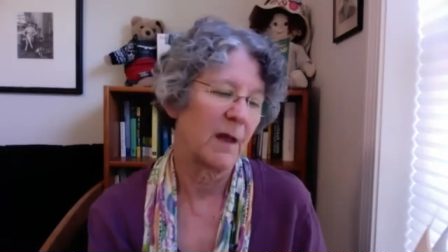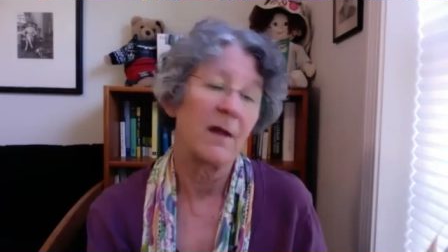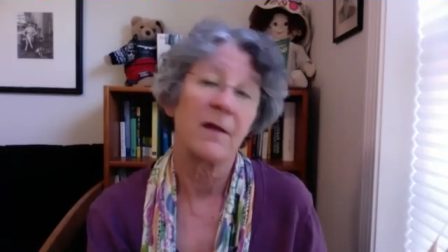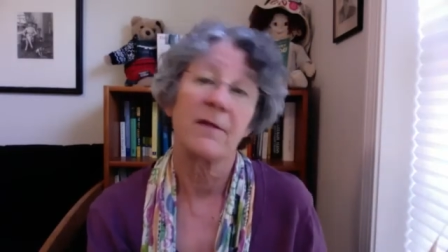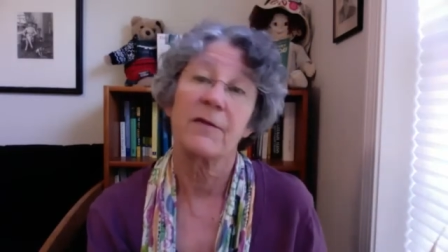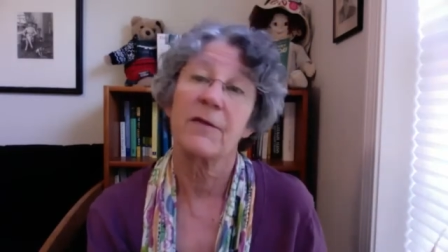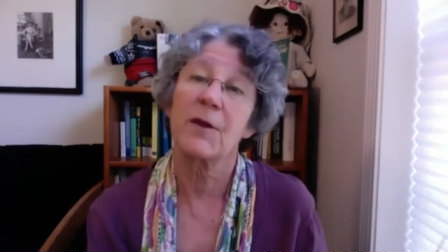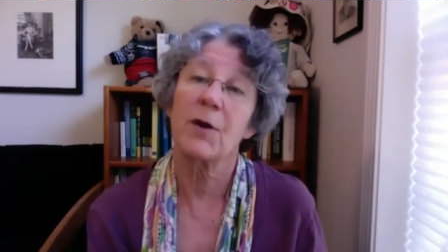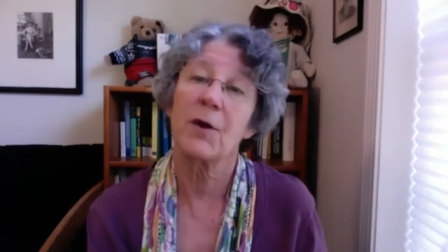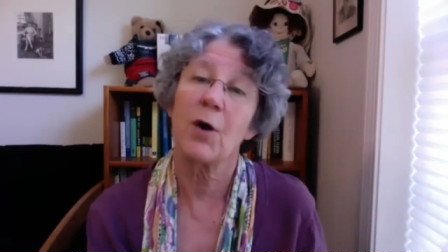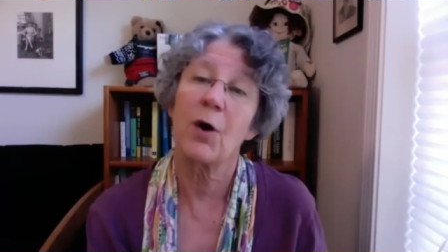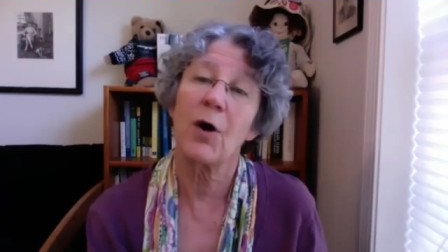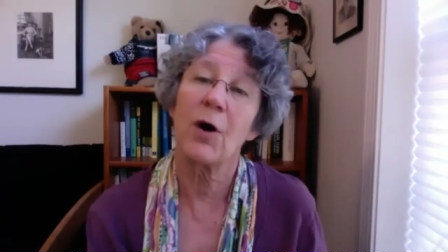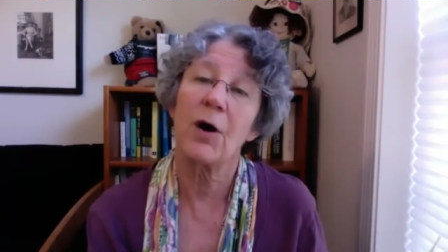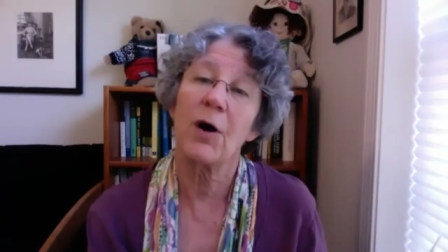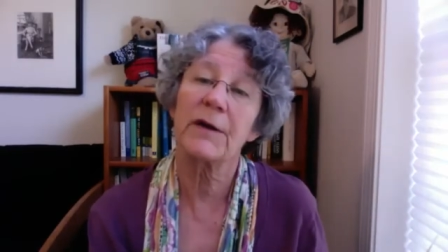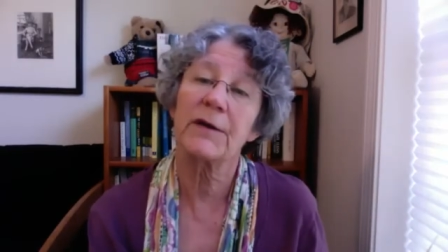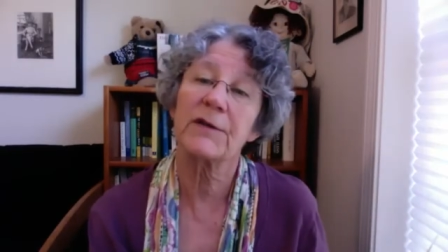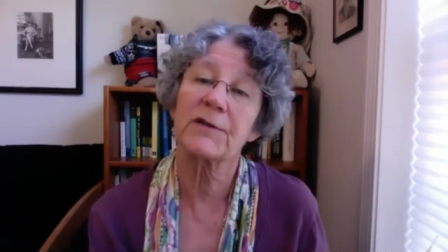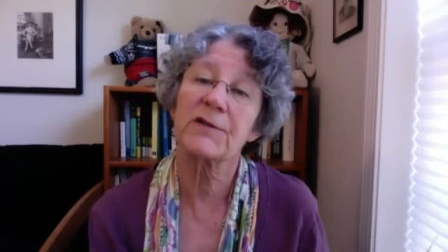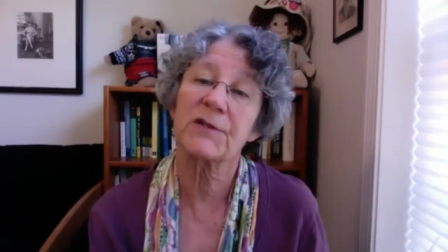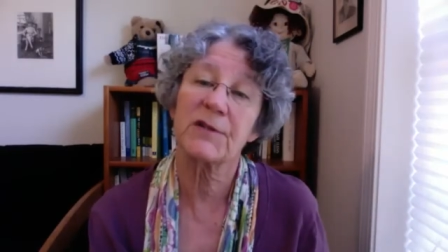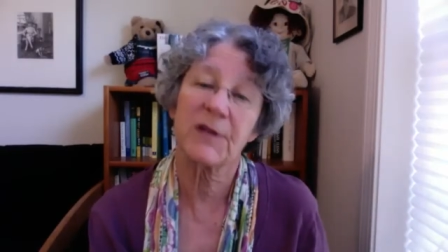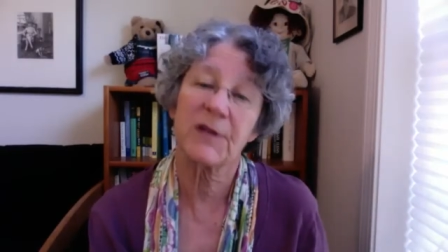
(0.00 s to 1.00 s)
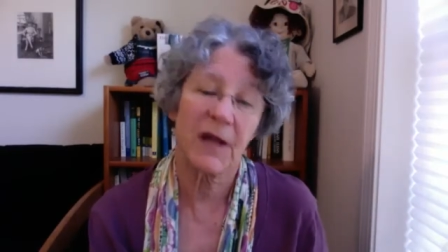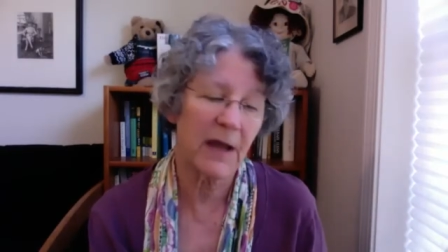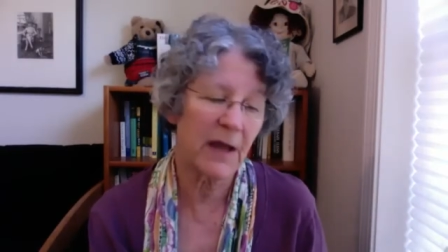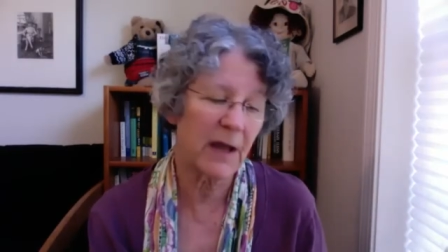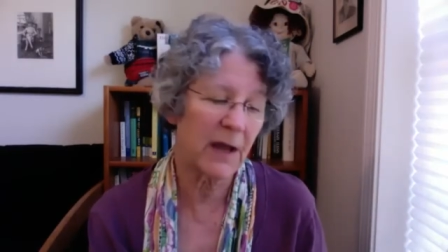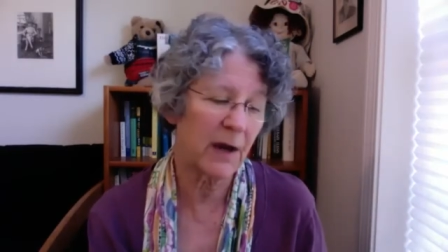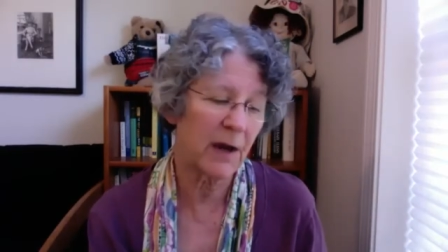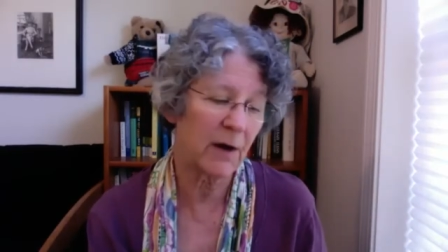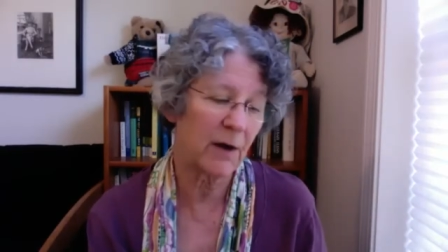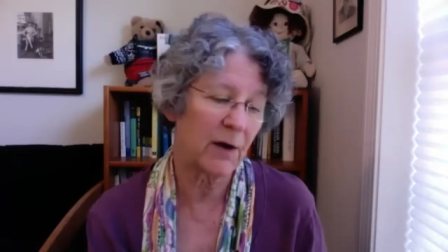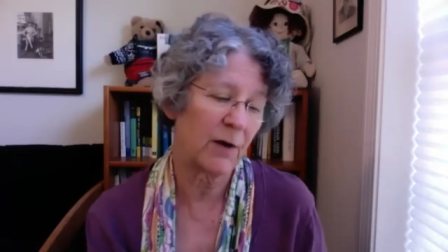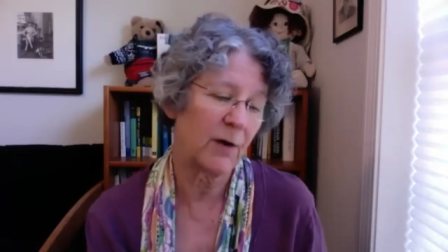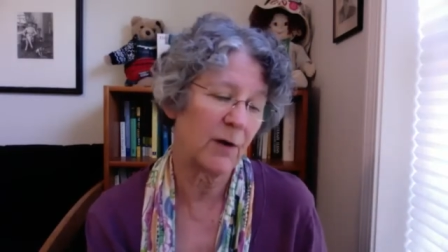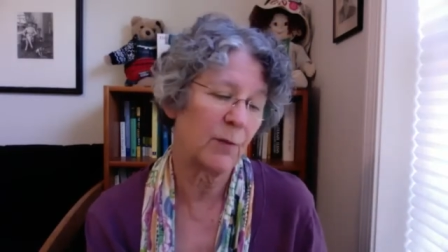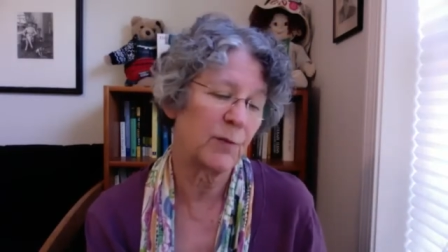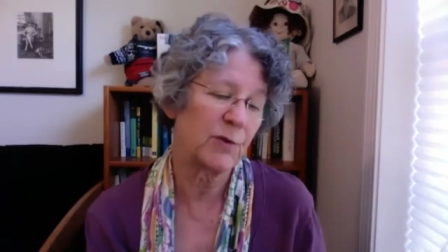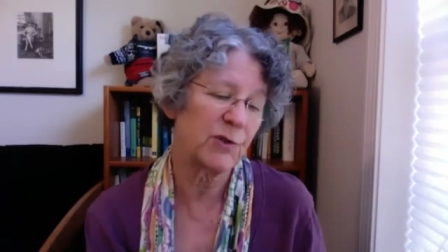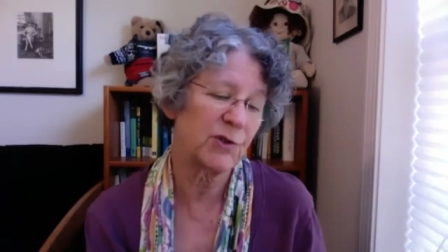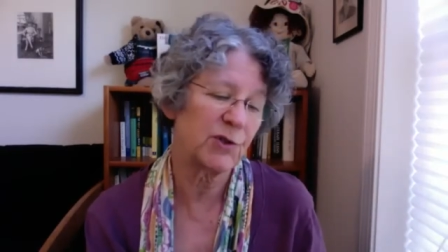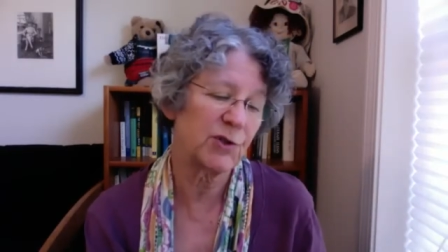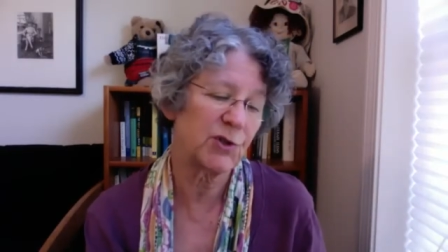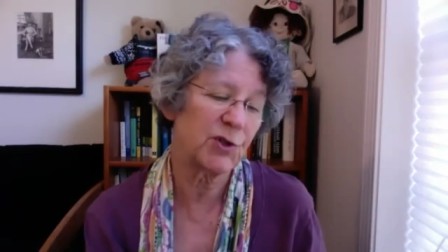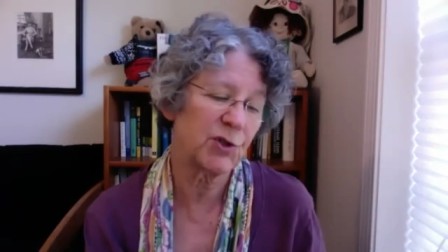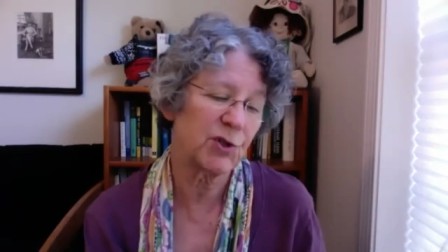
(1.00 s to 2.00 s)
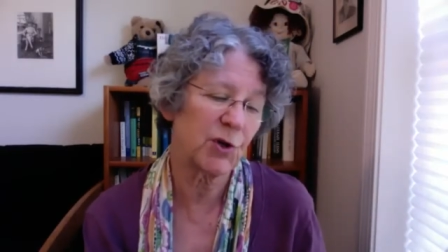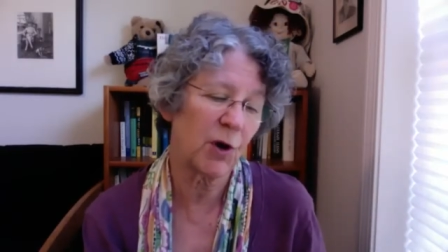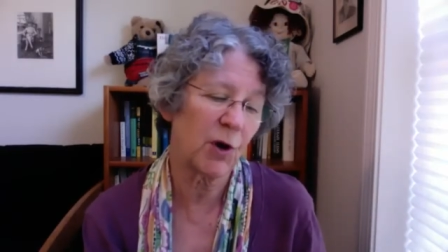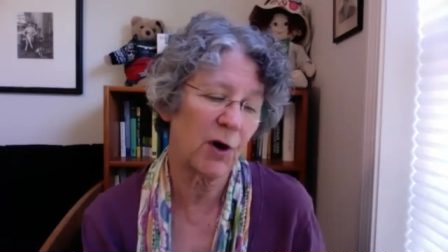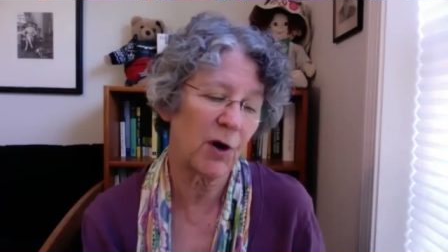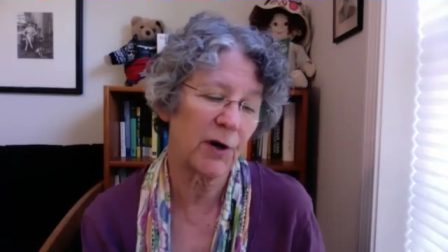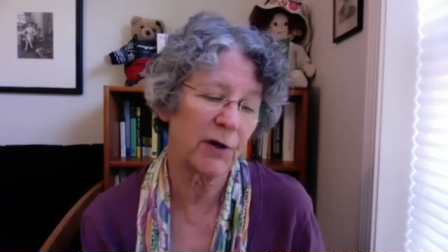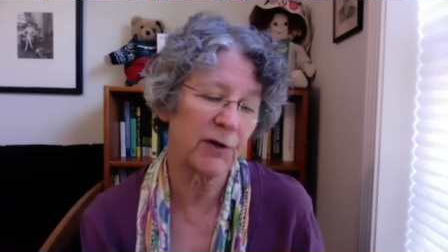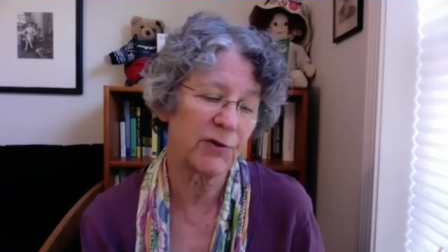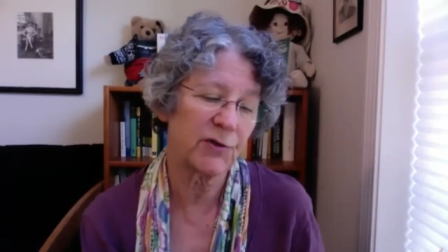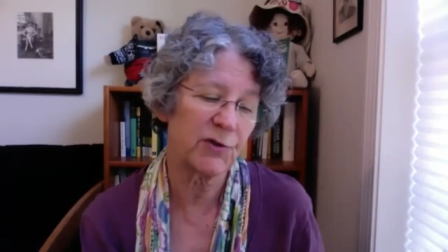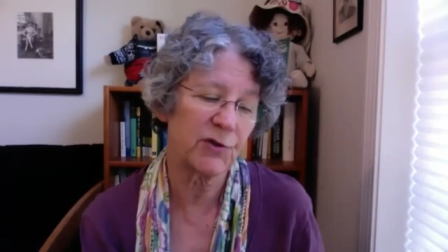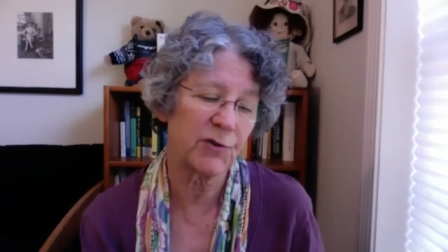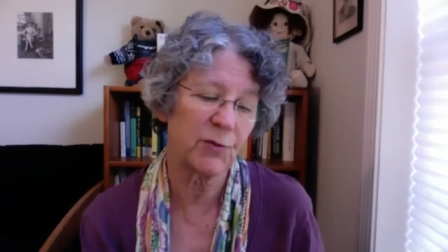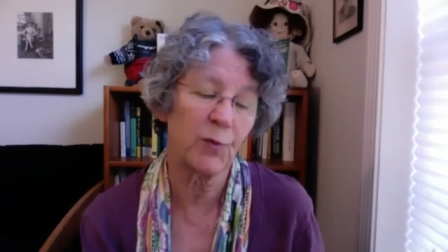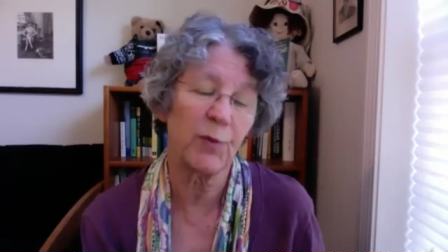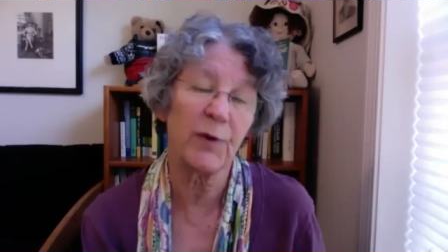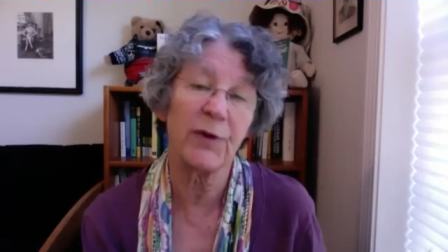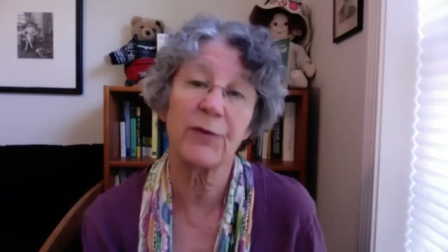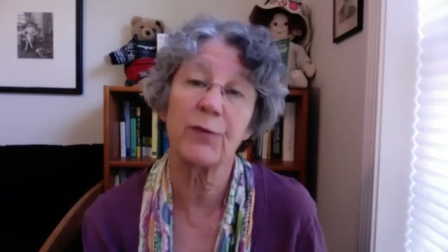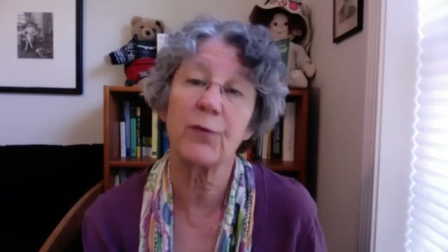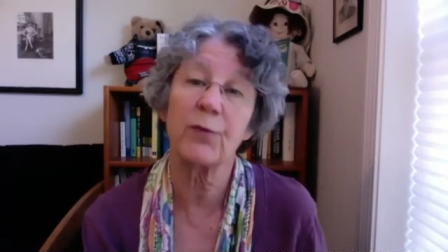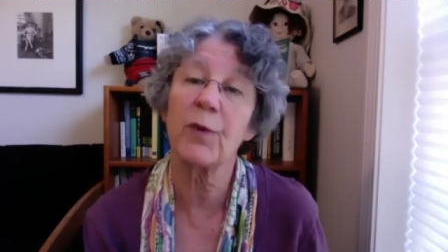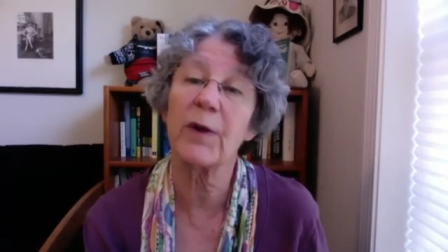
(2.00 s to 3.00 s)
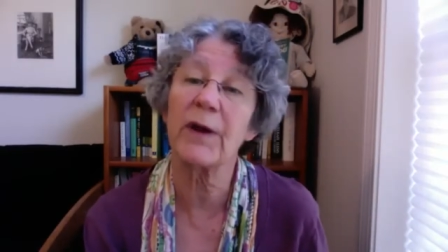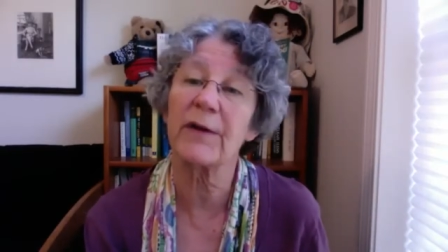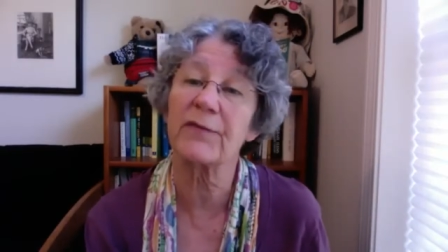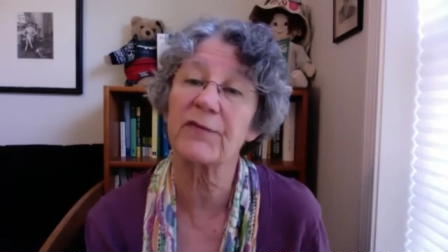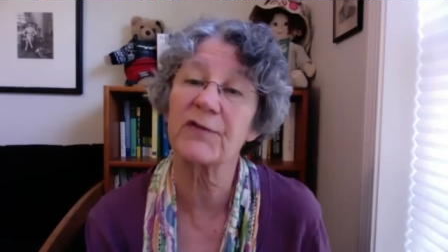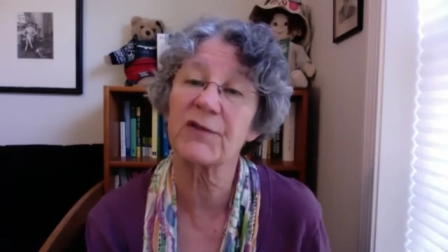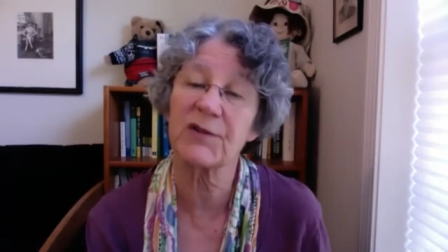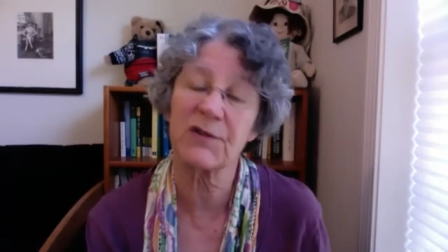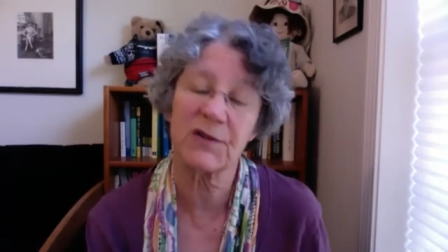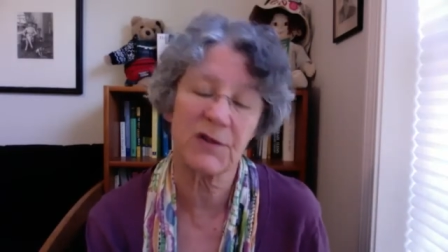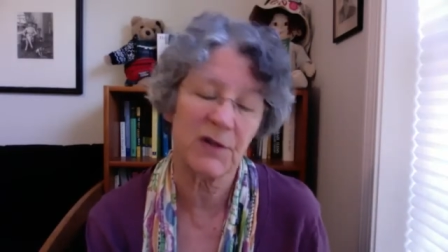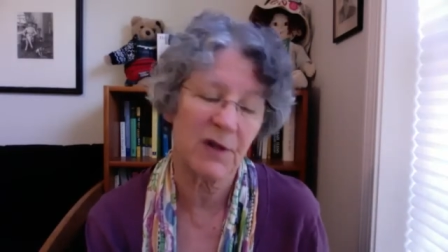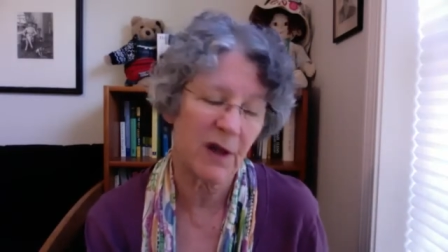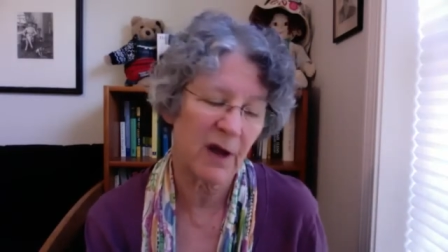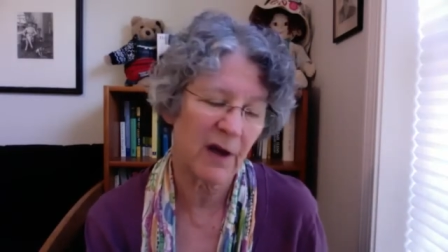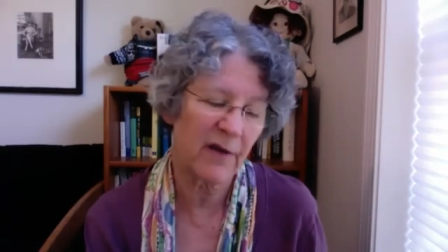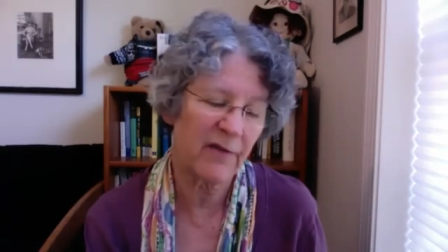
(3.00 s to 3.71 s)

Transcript: The August air was charged with whiffs